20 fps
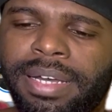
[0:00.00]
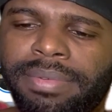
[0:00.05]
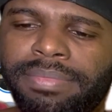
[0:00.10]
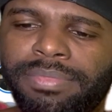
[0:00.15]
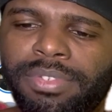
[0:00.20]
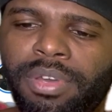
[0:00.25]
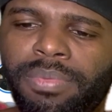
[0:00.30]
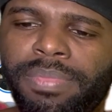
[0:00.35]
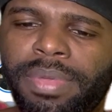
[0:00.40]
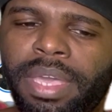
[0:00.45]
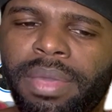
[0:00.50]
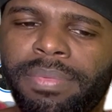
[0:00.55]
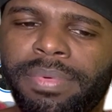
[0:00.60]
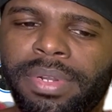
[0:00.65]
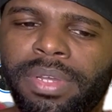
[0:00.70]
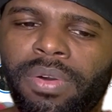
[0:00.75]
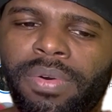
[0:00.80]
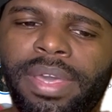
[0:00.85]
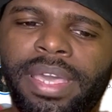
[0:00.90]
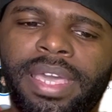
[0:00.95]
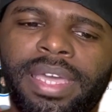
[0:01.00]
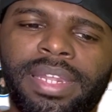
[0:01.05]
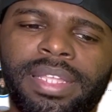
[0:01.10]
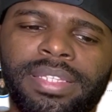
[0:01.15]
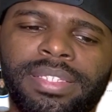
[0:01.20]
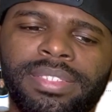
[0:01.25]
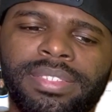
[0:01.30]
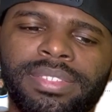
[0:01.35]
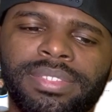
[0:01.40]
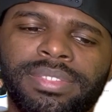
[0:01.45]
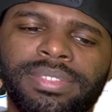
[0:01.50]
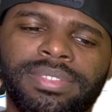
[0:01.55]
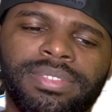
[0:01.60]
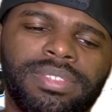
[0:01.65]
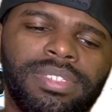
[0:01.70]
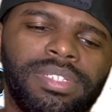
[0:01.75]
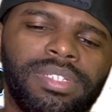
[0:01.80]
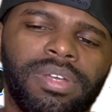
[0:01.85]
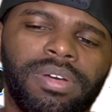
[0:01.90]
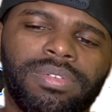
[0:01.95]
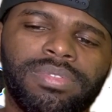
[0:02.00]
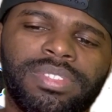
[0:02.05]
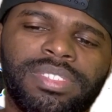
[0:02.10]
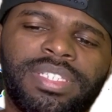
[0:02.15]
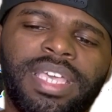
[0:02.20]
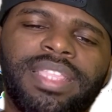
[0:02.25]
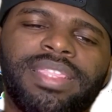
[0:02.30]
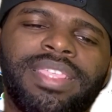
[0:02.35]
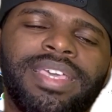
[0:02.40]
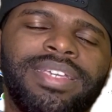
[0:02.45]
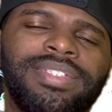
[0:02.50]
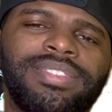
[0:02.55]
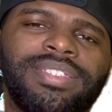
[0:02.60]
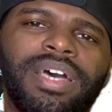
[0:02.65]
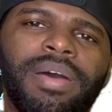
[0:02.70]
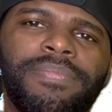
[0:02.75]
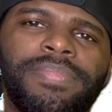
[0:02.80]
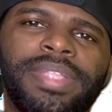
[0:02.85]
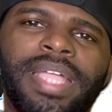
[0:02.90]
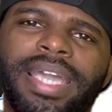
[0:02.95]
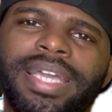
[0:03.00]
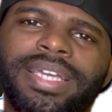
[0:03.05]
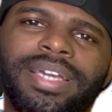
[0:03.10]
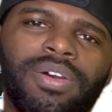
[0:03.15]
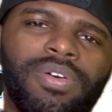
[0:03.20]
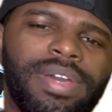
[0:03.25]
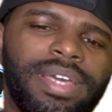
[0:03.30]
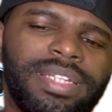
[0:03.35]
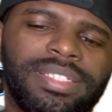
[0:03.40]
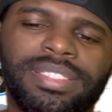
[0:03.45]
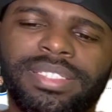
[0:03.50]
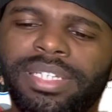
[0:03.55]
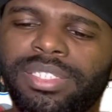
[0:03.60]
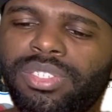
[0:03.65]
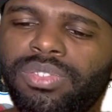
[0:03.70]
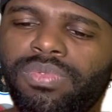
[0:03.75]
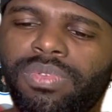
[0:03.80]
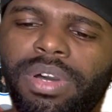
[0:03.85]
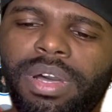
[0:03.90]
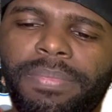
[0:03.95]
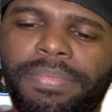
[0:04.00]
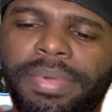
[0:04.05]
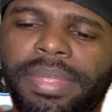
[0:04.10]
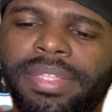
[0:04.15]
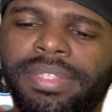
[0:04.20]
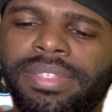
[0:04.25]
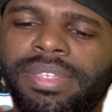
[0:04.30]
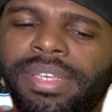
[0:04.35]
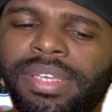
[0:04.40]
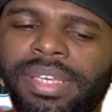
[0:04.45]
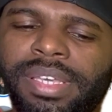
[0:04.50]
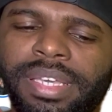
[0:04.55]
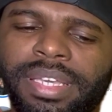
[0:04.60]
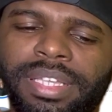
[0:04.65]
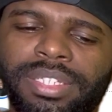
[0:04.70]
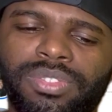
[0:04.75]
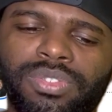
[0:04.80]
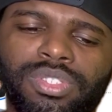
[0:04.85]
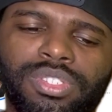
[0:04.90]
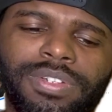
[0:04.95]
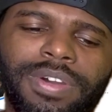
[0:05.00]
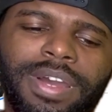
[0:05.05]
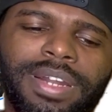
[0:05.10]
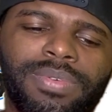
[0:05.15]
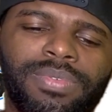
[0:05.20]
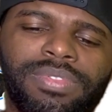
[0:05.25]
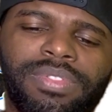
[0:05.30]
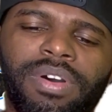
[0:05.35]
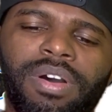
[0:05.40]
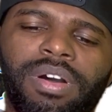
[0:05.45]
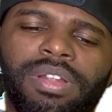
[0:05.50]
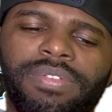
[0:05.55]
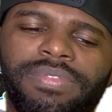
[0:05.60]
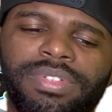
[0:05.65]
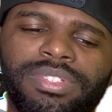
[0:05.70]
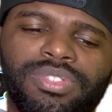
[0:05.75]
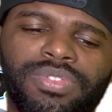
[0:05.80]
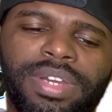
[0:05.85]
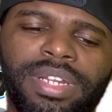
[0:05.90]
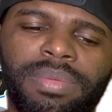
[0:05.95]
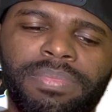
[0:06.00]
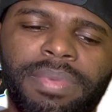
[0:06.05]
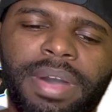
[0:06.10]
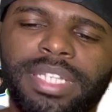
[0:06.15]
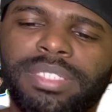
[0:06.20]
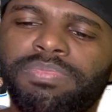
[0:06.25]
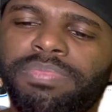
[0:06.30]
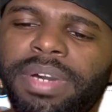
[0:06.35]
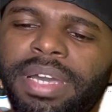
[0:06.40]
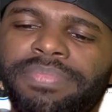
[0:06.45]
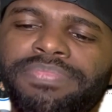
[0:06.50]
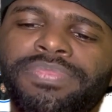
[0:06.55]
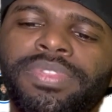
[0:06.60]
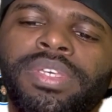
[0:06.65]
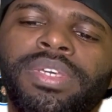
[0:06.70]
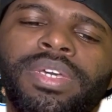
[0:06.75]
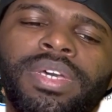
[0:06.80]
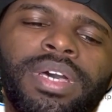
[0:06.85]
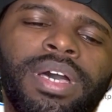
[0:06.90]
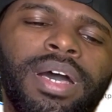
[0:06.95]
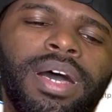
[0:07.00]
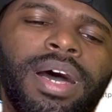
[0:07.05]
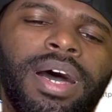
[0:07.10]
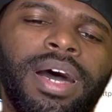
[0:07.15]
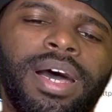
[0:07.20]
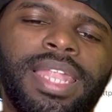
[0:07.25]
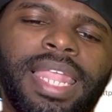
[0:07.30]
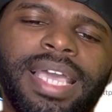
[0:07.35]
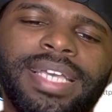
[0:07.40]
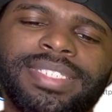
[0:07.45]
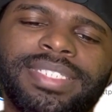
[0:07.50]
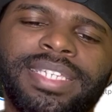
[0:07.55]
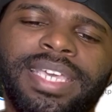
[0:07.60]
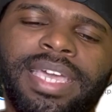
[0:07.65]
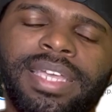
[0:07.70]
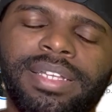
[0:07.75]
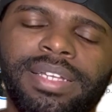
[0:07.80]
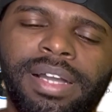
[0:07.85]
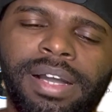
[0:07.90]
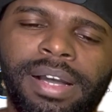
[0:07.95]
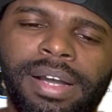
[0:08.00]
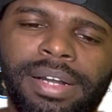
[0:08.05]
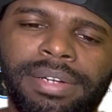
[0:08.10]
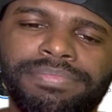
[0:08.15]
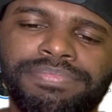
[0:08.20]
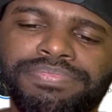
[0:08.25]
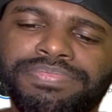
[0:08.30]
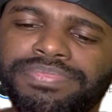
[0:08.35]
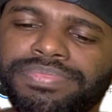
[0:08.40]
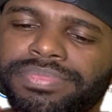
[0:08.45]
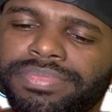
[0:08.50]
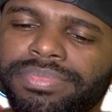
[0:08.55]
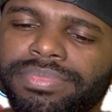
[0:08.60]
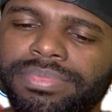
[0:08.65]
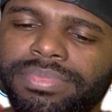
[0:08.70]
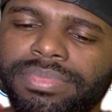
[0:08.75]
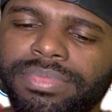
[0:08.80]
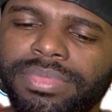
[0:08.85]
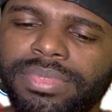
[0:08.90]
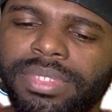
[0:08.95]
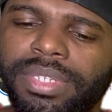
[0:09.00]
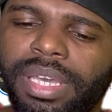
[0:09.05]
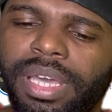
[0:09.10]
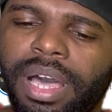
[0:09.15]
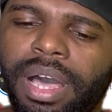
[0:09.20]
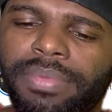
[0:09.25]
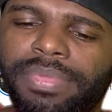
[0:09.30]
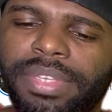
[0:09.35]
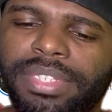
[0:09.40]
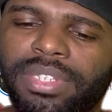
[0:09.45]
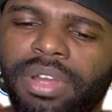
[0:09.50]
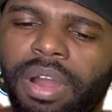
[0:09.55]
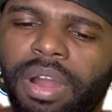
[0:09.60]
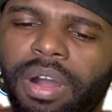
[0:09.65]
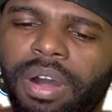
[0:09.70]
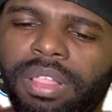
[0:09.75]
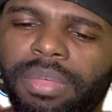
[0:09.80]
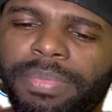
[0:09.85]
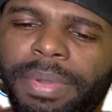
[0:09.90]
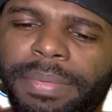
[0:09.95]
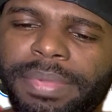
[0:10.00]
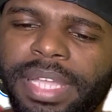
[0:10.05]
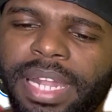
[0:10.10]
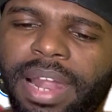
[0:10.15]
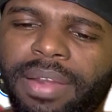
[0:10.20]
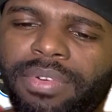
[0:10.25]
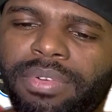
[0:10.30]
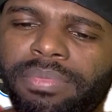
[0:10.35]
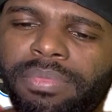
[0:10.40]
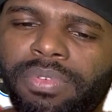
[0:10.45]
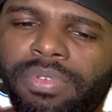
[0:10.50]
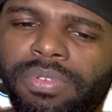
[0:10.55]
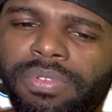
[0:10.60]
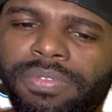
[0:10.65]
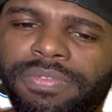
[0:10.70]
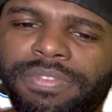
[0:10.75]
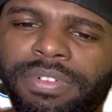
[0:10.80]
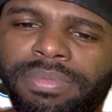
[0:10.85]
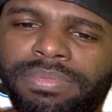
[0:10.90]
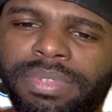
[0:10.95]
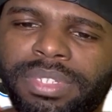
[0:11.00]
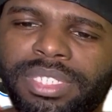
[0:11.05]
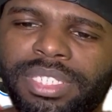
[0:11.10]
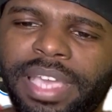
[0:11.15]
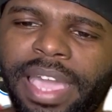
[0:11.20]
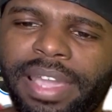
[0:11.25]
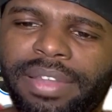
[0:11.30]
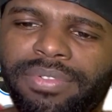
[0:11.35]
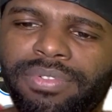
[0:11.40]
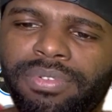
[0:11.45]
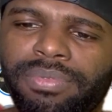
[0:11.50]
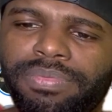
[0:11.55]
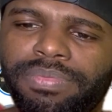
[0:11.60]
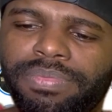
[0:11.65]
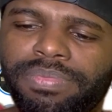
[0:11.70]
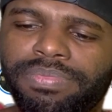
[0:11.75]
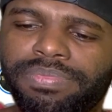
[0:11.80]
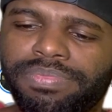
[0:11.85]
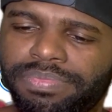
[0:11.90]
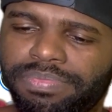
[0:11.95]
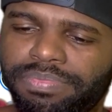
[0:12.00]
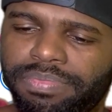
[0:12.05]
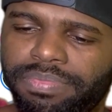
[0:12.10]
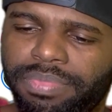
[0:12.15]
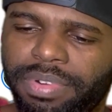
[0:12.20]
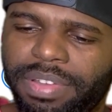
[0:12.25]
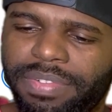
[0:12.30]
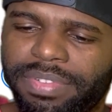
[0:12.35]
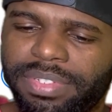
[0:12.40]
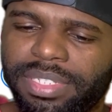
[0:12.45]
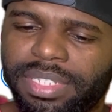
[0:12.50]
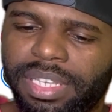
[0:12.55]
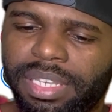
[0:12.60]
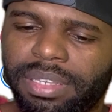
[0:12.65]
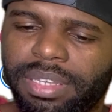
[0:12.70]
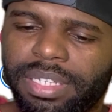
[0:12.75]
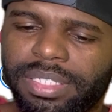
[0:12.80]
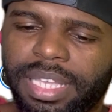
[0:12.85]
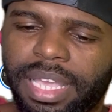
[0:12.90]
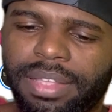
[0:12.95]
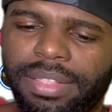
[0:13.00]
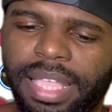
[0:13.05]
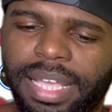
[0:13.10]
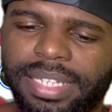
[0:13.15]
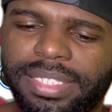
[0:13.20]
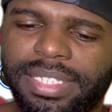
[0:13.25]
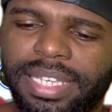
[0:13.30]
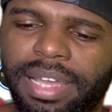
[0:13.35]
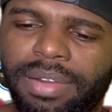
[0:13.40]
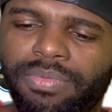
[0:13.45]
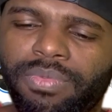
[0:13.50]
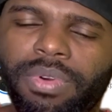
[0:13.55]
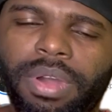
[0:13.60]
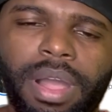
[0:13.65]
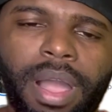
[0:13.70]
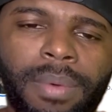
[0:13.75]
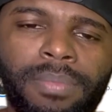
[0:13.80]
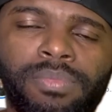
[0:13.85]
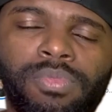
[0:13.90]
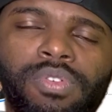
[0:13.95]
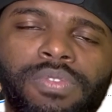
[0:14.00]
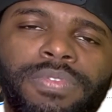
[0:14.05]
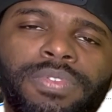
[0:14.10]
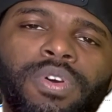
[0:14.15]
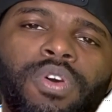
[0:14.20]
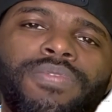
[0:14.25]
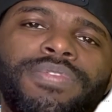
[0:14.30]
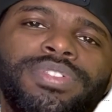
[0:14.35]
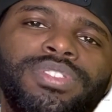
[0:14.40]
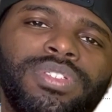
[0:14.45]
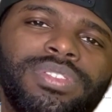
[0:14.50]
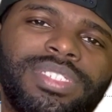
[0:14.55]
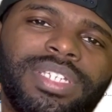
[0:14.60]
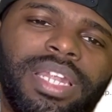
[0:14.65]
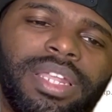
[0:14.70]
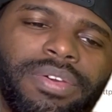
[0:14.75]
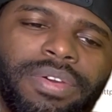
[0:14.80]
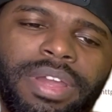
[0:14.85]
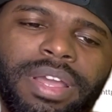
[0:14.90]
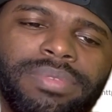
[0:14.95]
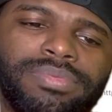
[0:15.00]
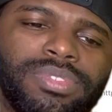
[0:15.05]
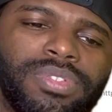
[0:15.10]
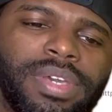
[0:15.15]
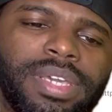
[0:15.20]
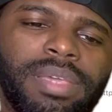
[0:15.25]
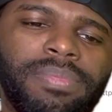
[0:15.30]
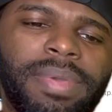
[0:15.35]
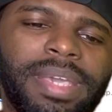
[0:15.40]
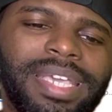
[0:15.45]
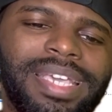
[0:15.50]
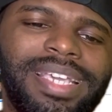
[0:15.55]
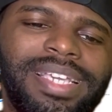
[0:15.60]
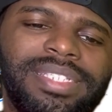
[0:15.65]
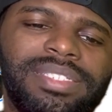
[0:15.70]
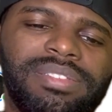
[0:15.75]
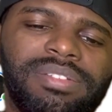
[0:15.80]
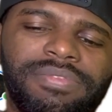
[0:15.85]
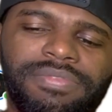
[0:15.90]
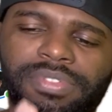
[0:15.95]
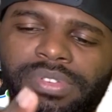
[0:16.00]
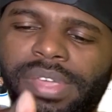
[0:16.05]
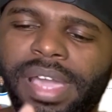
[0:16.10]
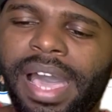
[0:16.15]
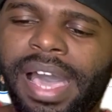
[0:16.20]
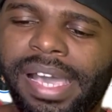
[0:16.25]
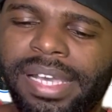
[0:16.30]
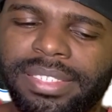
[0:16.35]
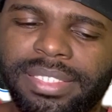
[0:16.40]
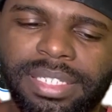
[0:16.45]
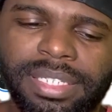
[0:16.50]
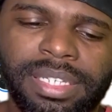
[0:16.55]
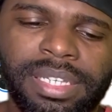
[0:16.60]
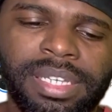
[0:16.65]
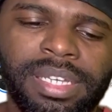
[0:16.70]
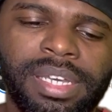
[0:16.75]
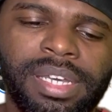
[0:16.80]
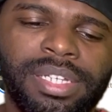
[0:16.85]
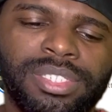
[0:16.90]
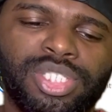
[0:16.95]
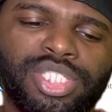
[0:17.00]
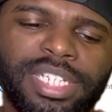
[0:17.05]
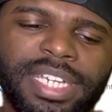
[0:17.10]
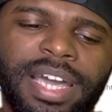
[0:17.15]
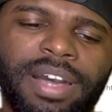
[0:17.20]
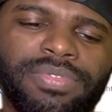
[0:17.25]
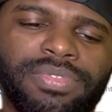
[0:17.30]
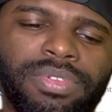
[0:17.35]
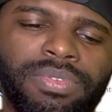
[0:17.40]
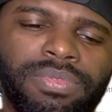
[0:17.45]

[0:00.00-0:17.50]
you'll be able to go ahead and, you know, set things up, and I can go ahead and set you up and get you started with all of the trading bots. But like I said, these are all the people that I removed from the chat group previously, because I'm moving over to Telegram so I can make it easier for you guys to check out the